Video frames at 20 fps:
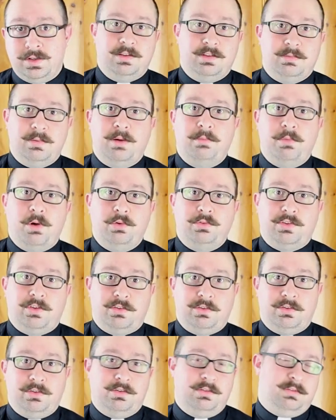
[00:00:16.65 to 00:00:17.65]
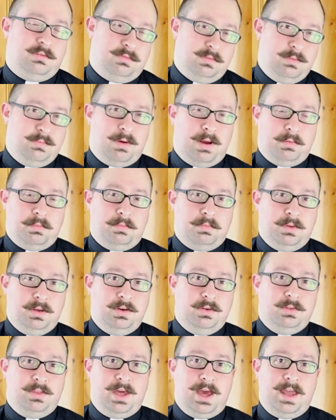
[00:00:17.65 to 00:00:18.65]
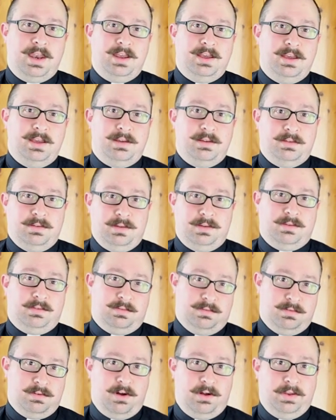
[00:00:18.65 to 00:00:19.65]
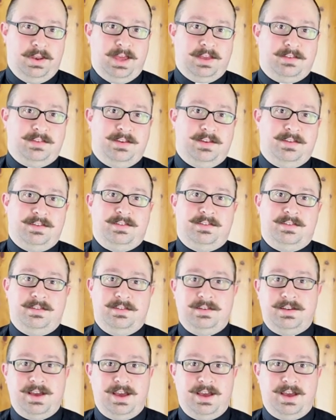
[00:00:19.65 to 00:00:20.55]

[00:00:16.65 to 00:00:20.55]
It's about Moses. You probably knew that. It's called Exodus.